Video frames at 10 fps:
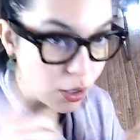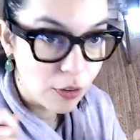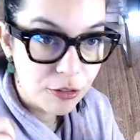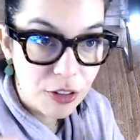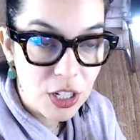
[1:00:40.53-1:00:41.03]

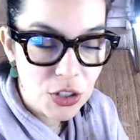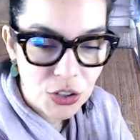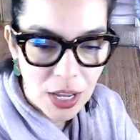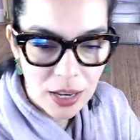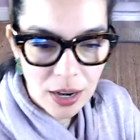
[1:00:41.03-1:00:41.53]
finish
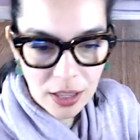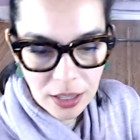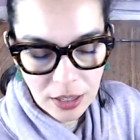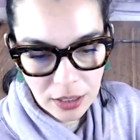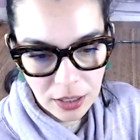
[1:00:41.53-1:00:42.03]

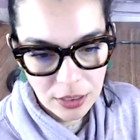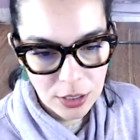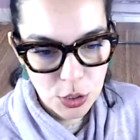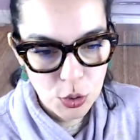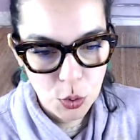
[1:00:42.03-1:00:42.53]
editing the
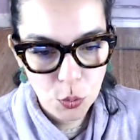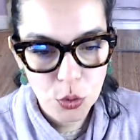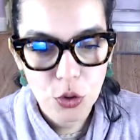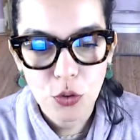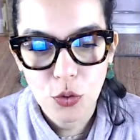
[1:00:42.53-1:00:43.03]

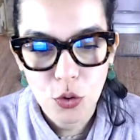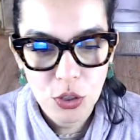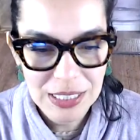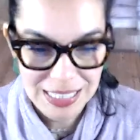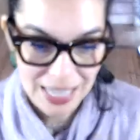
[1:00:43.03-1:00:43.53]
tutorial
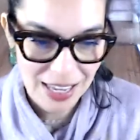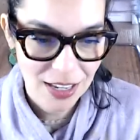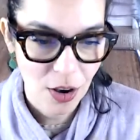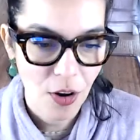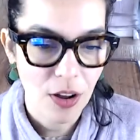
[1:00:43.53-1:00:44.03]
for Take
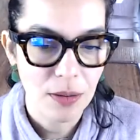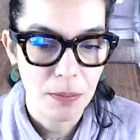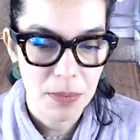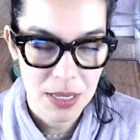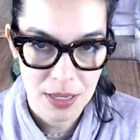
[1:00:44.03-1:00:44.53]

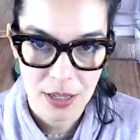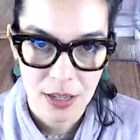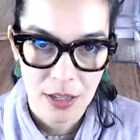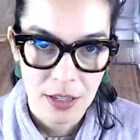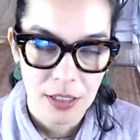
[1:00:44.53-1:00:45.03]
On Me.
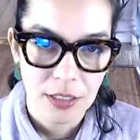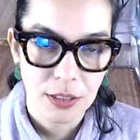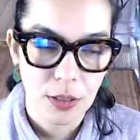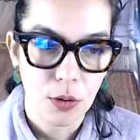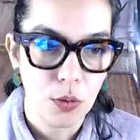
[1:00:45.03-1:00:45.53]

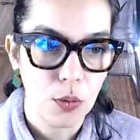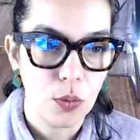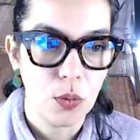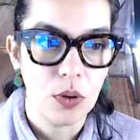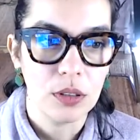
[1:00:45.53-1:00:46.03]

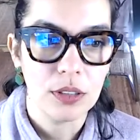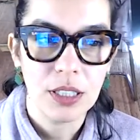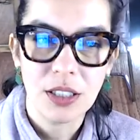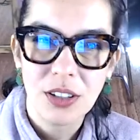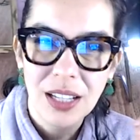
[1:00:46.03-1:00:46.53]
So
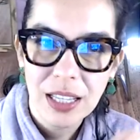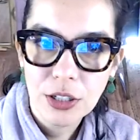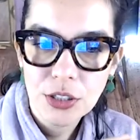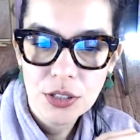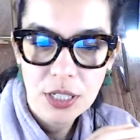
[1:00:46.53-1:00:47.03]
either later
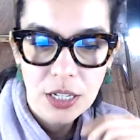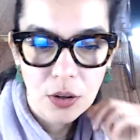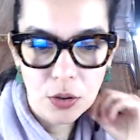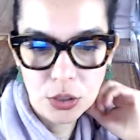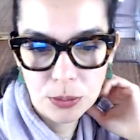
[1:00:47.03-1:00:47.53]
today
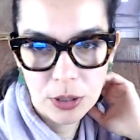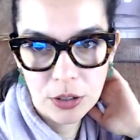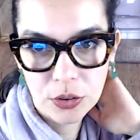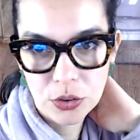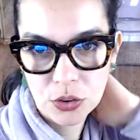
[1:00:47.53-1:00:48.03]
or
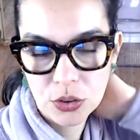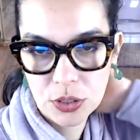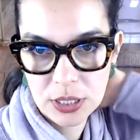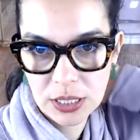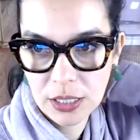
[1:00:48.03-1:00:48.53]
tomorrow, you should
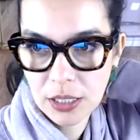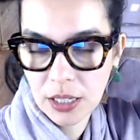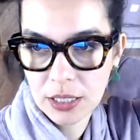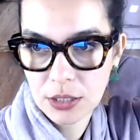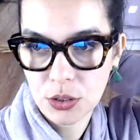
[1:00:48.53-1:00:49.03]
see
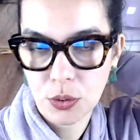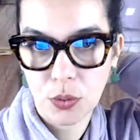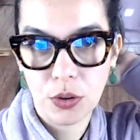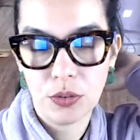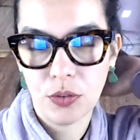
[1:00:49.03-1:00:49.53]
a
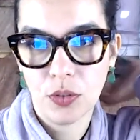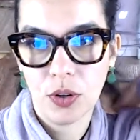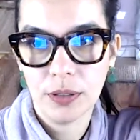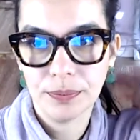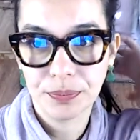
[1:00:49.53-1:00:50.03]
tutorial
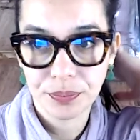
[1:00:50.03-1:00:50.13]
for